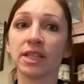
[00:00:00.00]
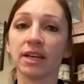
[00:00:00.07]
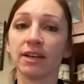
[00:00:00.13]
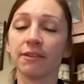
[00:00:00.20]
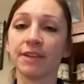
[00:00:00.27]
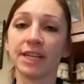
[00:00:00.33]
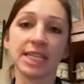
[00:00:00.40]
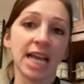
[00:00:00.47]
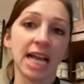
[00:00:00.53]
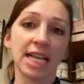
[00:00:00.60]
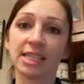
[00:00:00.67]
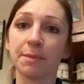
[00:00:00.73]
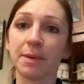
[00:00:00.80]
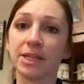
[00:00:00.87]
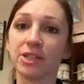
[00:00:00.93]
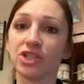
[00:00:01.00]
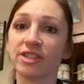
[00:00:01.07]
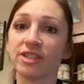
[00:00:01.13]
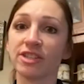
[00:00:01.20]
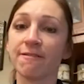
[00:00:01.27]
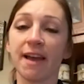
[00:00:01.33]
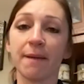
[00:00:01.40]
the fantastic
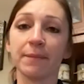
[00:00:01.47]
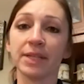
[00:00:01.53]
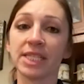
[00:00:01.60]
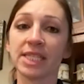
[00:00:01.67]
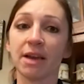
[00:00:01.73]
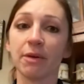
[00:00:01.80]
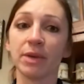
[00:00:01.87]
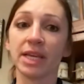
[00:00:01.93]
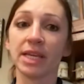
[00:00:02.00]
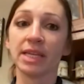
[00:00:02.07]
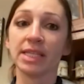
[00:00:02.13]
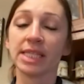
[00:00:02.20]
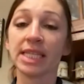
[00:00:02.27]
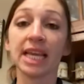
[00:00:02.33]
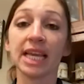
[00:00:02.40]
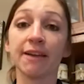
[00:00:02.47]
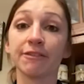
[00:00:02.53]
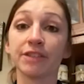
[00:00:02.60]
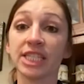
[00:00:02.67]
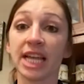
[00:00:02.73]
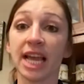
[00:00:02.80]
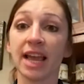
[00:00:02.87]
patients and families that we see
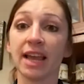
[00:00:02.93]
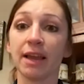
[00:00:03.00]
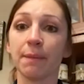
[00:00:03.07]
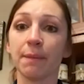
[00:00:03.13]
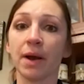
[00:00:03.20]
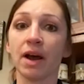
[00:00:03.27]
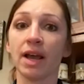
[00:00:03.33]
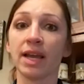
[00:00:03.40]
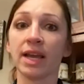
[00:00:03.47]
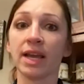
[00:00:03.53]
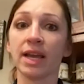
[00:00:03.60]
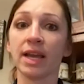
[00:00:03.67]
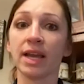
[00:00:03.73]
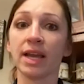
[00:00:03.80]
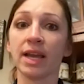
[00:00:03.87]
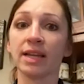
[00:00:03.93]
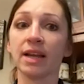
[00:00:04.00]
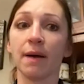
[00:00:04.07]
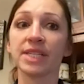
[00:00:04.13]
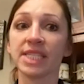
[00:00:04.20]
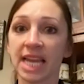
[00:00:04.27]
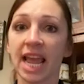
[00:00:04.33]
every day, but
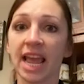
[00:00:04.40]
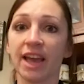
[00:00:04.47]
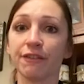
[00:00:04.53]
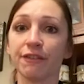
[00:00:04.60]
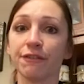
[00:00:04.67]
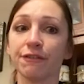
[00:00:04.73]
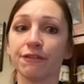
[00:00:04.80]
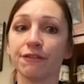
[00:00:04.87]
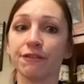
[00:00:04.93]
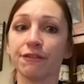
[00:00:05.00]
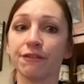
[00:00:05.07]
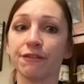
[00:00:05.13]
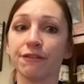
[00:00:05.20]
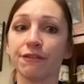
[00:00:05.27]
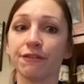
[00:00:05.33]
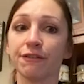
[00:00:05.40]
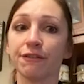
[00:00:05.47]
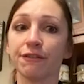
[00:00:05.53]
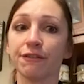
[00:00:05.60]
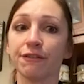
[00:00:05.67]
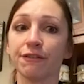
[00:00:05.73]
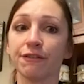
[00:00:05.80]
the staff,
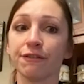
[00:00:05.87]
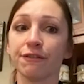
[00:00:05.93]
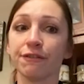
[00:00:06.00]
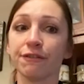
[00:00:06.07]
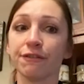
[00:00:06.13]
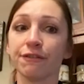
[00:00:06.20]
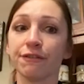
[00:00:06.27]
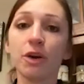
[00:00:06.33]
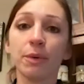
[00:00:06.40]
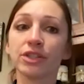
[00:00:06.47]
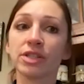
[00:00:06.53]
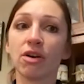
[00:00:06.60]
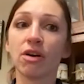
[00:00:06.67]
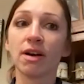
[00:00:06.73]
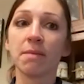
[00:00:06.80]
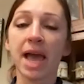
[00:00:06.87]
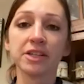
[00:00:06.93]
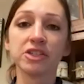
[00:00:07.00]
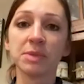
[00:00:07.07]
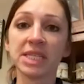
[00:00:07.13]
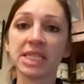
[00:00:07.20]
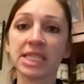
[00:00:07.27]
our coworkers,
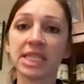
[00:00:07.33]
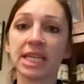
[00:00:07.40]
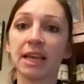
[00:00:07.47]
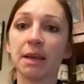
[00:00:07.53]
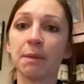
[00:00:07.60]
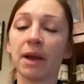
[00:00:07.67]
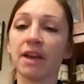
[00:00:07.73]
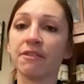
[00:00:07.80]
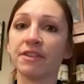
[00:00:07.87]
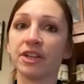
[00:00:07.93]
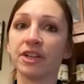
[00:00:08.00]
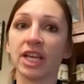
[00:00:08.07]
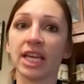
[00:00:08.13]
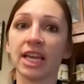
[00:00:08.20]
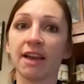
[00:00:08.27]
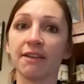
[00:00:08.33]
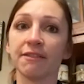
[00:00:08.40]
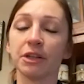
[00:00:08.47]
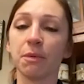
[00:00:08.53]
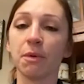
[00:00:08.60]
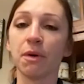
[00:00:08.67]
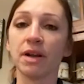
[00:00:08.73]
our management team. I
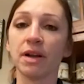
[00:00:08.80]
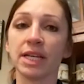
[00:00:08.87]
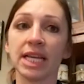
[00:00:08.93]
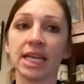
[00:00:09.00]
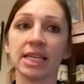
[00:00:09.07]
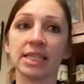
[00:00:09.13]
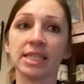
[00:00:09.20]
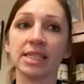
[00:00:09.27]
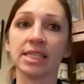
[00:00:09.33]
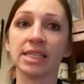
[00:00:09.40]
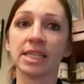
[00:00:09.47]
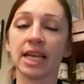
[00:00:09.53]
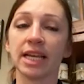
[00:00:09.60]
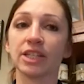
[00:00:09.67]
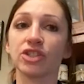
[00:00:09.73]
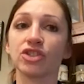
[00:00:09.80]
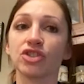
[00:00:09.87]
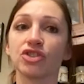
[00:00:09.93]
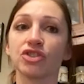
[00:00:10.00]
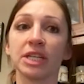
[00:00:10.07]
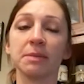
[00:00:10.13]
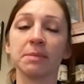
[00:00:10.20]
feel like everyone is
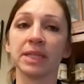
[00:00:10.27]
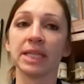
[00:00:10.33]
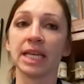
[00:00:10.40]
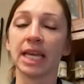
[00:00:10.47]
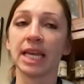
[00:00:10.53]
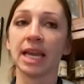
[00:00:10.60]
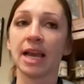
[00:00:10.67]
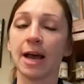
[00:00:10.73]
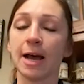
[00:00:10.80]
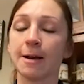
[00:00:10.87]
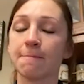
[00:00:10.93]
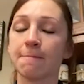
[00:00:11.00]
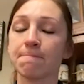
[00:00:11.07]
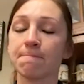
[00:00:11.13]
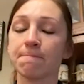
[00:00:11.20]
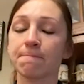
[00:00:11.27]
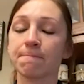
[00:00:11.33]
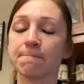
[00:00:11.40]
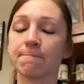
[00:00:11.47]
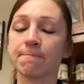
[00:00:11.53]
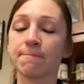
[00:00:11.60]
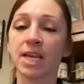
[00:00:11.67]
extremely
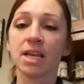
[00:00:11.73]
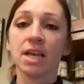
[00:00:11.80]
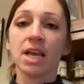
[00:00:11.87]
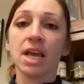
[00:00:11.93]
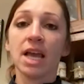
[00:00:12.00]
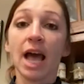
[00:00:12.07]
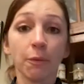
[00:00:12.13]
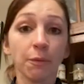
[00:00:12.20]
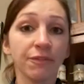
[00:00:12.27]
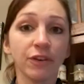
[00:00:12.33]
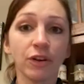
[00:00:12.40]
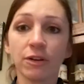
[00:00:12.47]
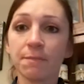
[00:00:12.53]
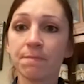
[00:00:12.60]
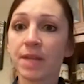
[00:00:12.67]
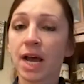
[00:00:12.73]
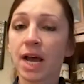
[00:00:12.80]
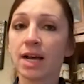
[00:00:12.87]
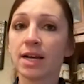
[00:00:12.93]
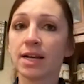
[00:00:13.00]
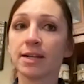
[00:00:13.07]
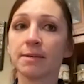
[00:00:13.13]
helpful.
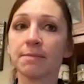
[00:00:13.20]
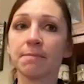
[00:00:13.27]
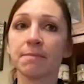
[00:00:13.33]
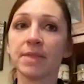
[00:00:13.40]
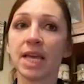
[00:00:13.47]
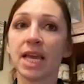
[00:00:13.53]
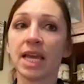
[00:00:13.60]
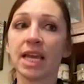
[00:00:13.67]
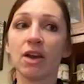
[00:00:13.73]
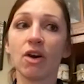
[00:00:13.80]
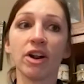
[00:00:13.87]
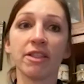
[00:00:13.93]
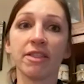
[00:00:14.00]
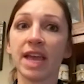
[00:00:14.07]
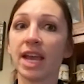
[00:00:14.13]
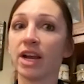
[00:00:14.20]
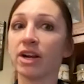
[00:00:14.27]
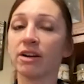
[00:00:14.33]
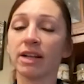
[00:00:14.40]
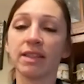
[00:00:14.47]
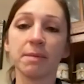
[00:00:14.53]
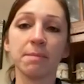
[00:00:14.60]
They are
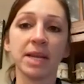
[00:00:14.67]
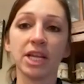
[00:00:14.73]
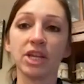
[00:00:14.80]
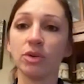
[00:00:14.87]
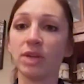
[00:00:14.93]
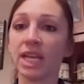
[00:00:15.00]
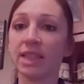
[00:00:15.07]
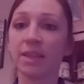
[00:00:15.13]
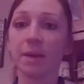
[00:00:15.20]
there the minute you need